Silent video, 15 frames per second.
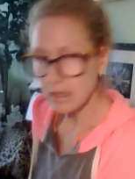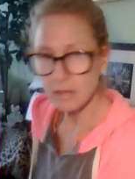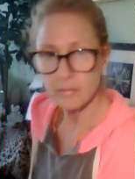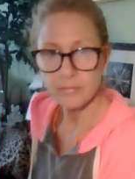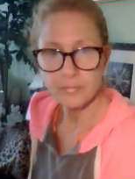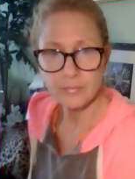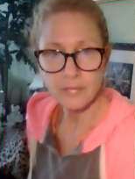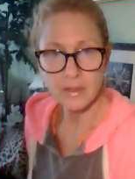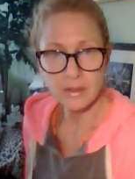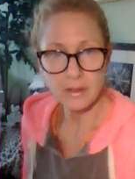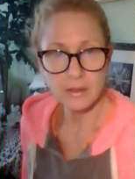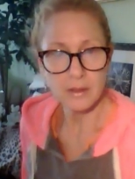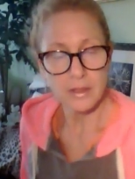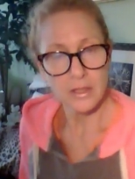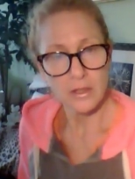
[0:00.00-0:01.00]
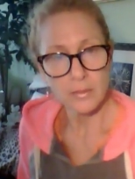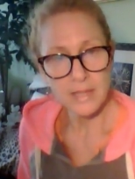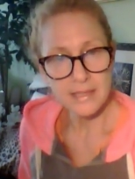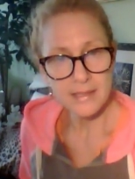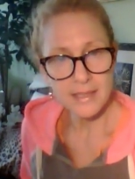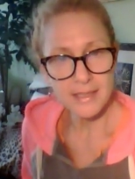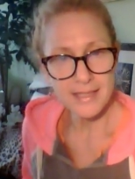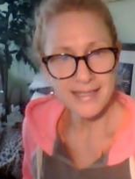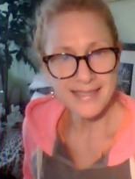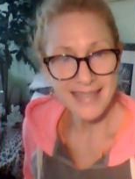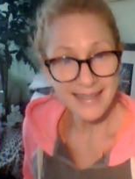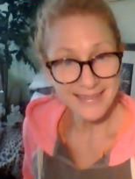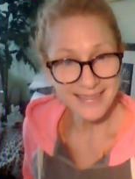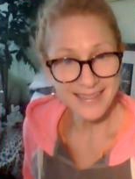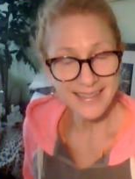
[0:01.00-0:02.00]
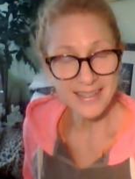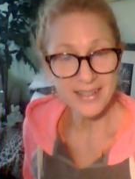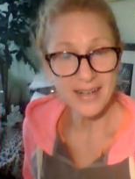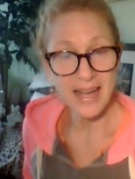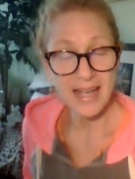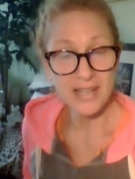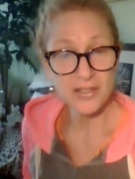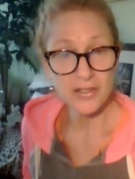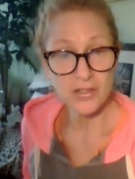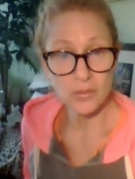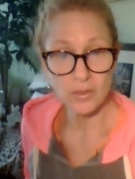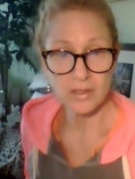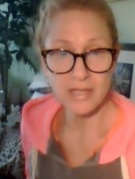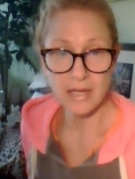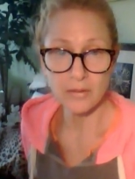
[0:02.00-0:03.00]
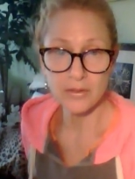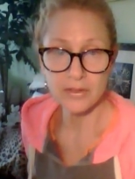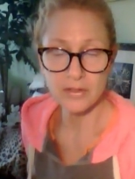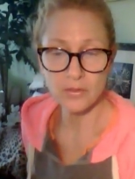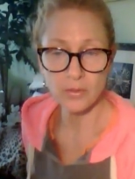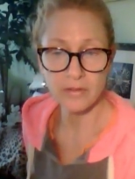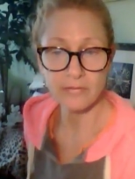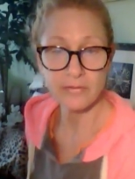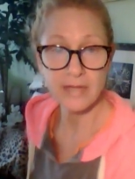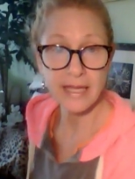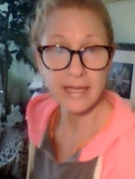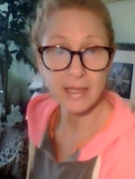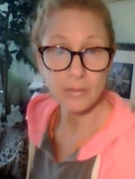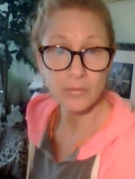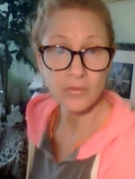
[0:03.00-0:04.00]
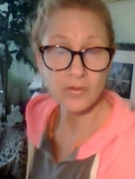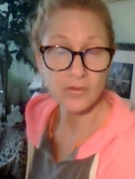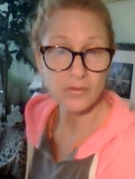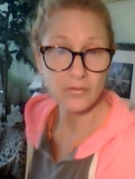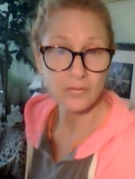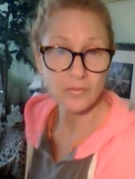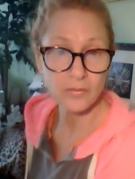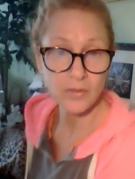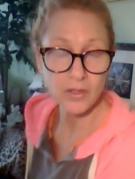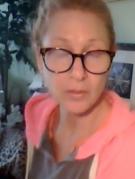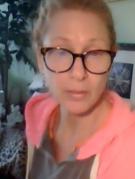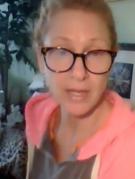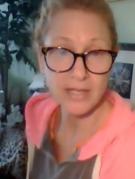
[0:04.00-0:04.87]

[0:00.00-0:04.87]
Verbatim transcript: um, you know, my C Ds out there, Ashes, Twin Towers to Twin Flames. You can